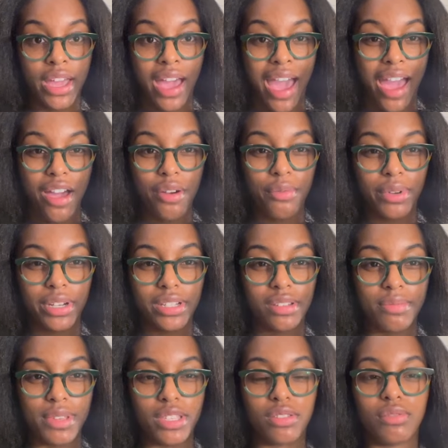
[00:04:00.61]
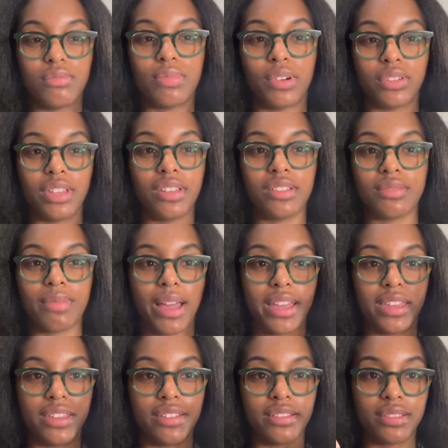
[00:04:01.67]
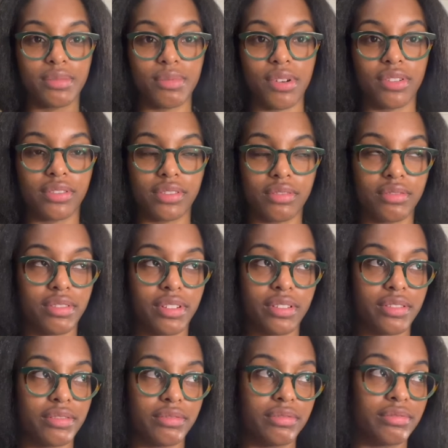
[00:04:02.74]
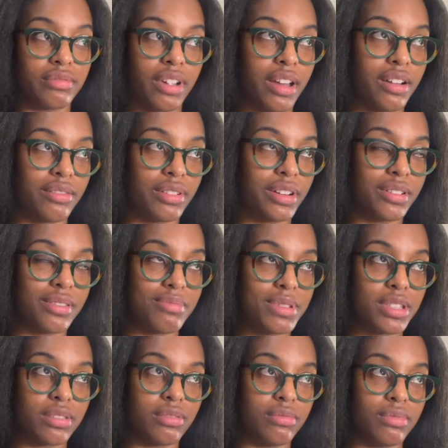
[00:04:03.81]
I don't want it to be too bulky because my head is small. So girl, I don't want it to be too